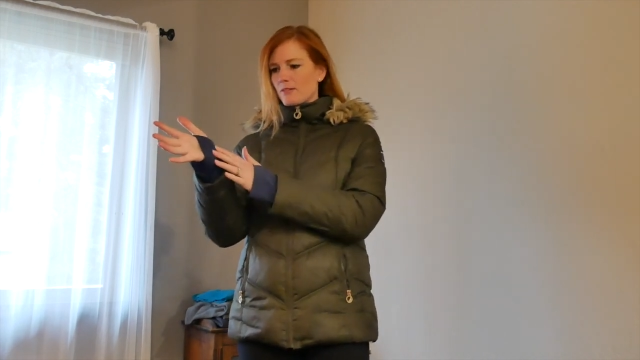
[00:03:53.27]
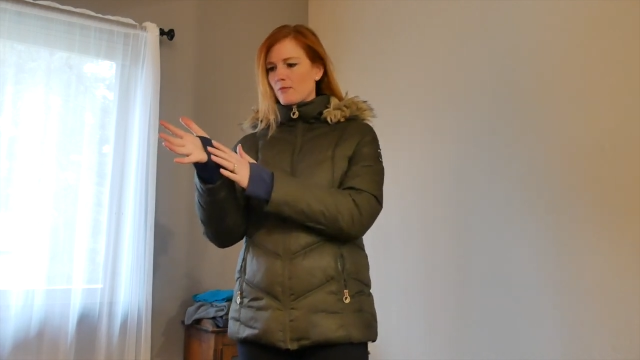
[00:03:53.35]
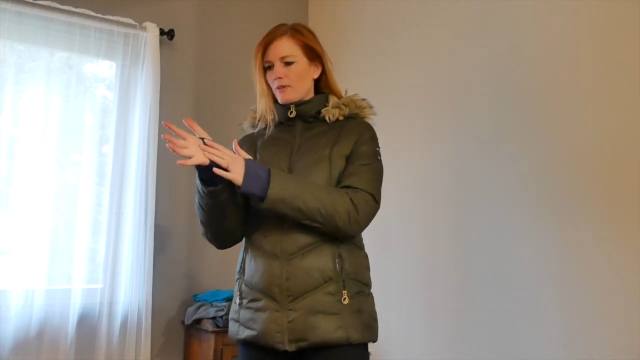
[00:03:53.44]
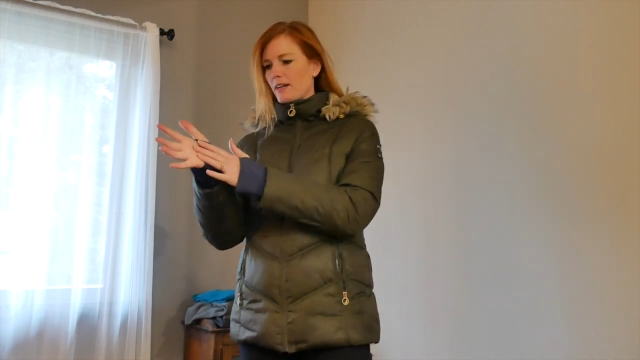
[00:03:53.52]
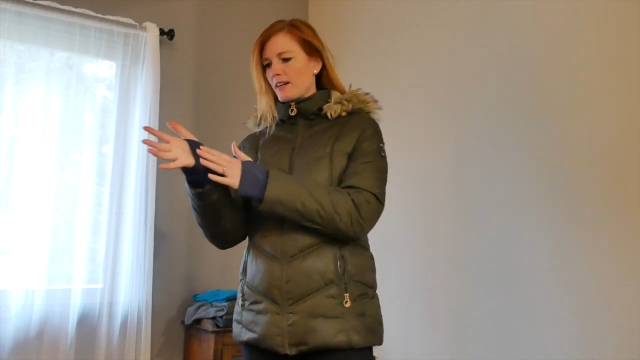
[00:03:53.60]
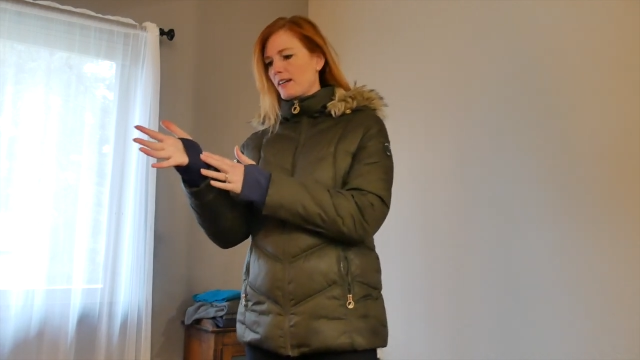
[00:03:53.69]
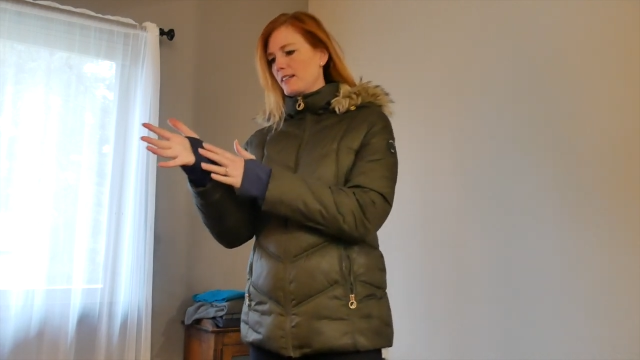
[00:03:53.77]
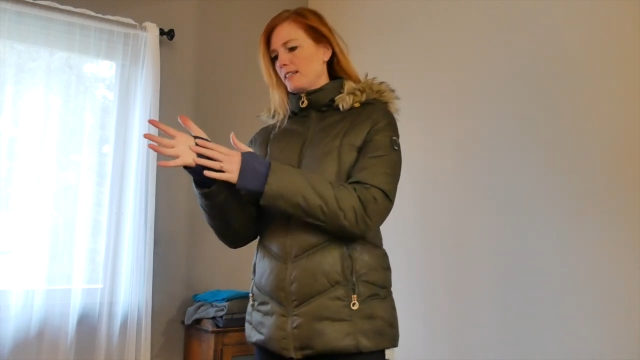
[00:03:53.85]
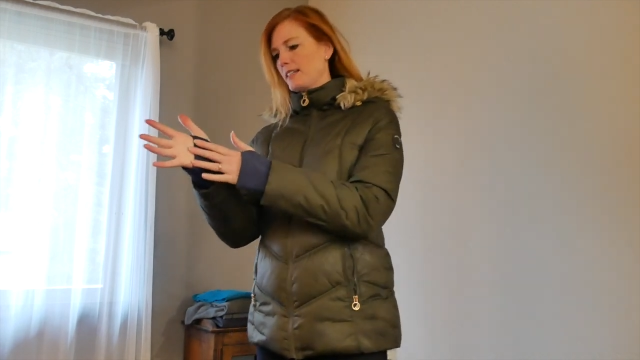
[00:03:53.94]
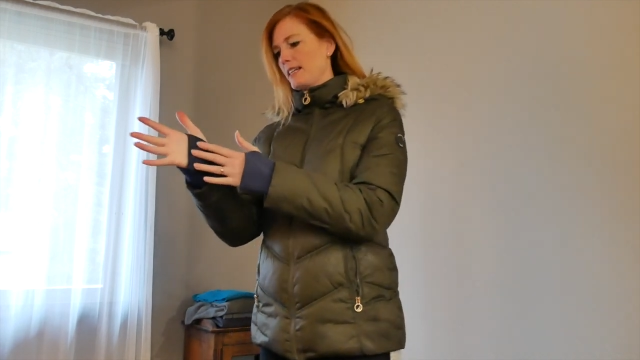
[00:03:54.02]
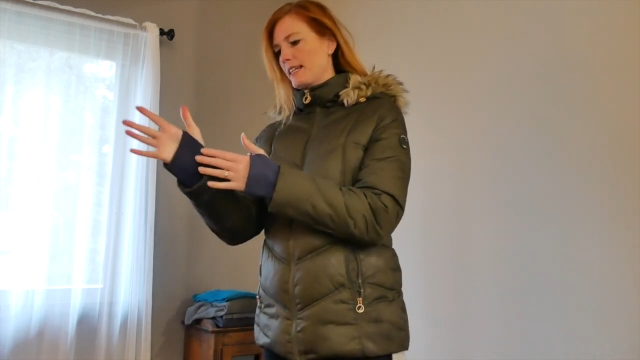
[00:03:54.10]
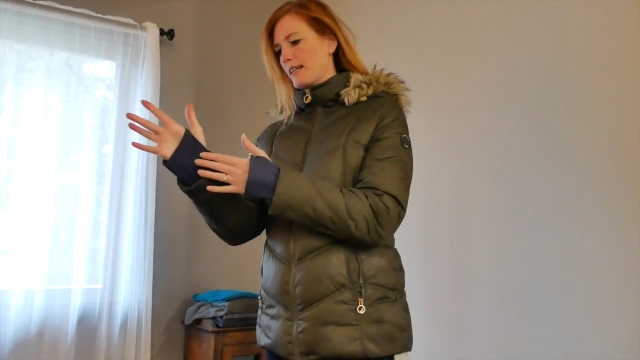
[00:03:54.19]
where
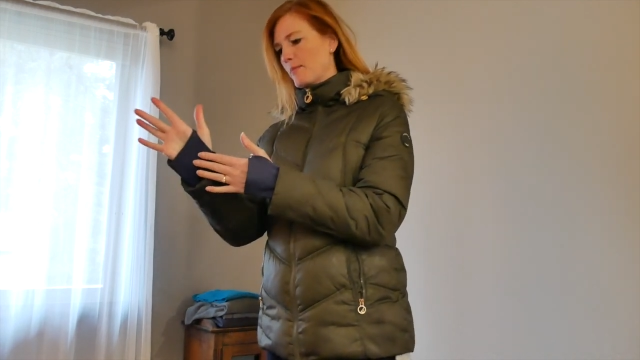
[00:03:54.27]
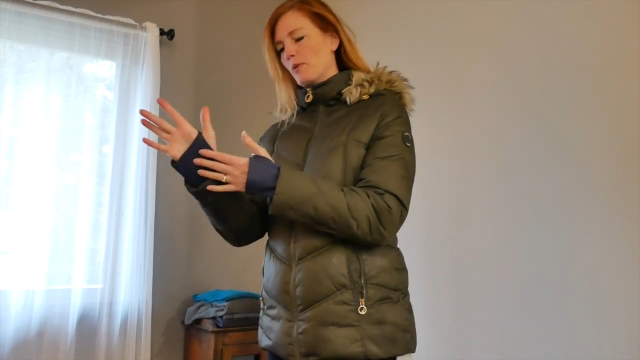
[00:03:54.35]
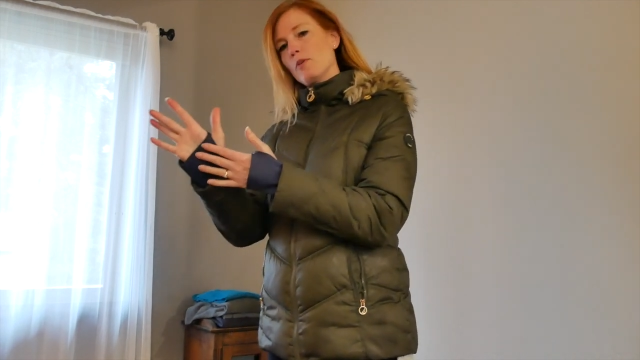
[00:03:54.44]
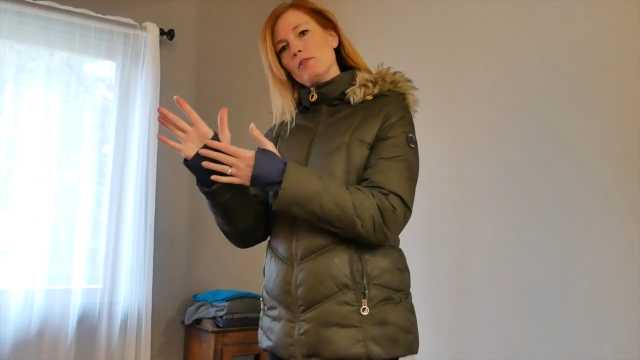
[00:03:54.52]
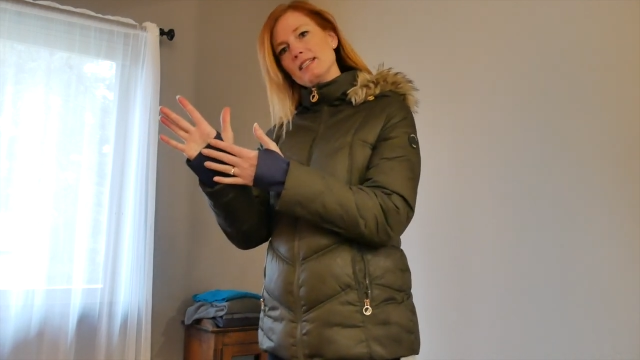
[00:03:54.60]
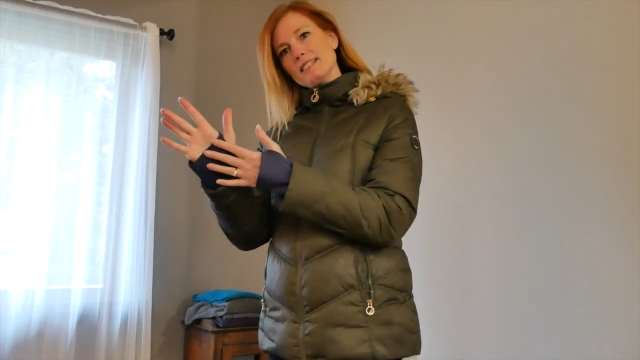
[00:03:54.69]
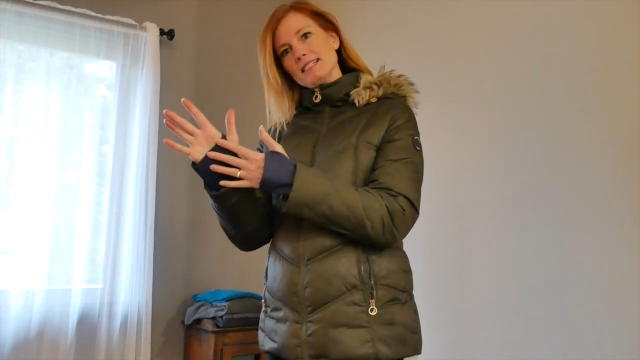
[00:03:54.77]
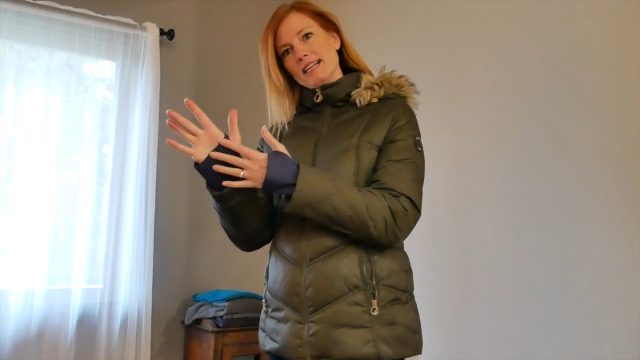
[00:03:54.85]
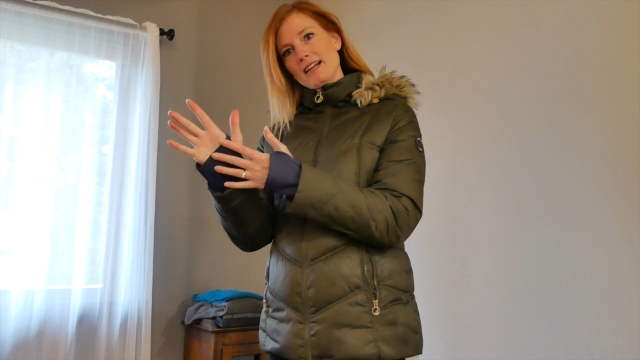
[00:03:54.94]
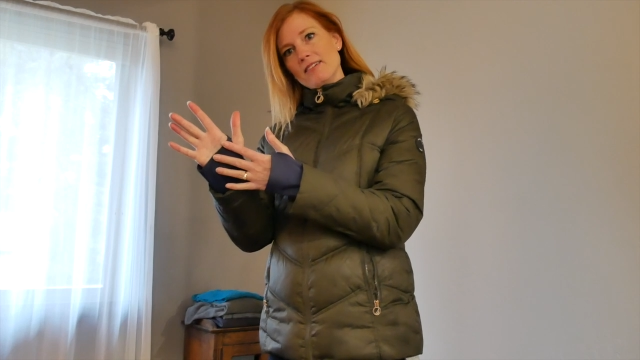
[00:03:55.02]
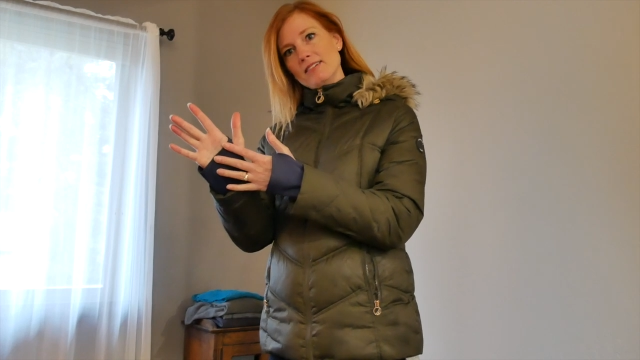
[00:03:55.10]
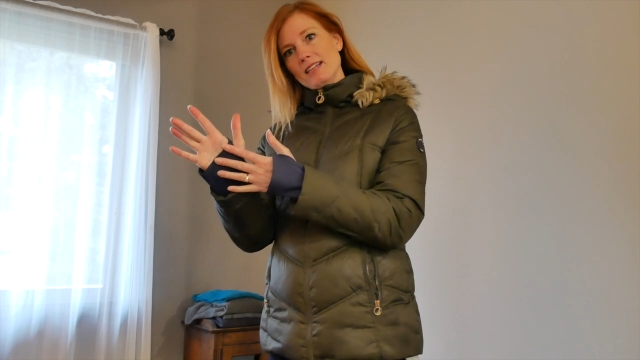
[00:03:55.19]
it can pull this
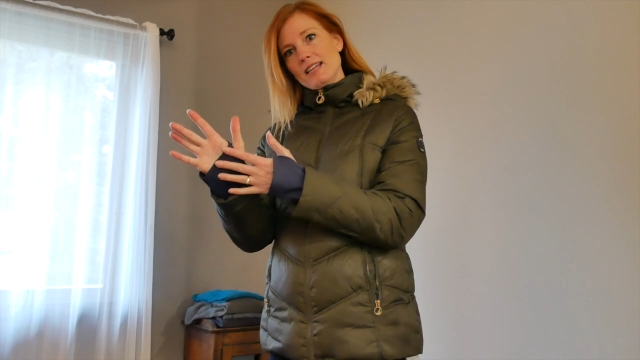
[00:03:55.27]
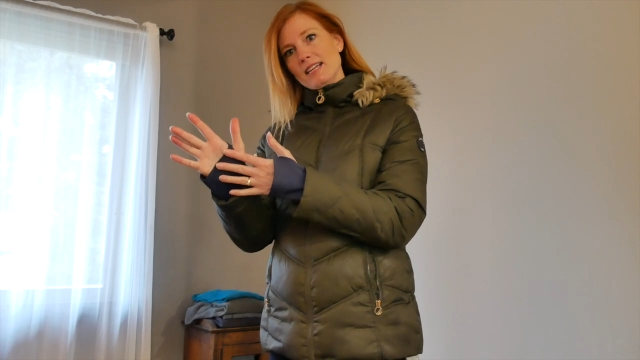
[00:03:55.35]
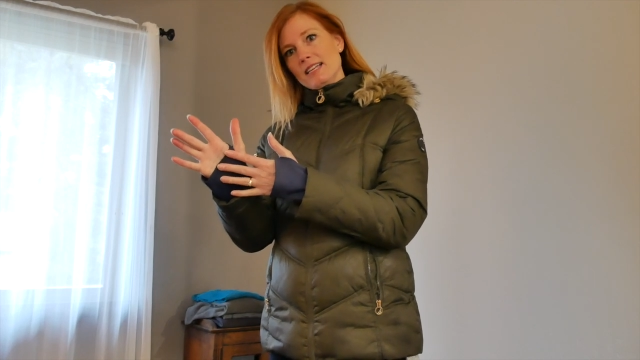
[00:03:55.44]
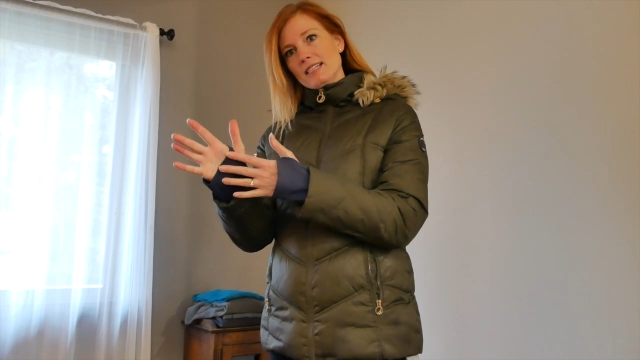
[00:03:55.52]
down,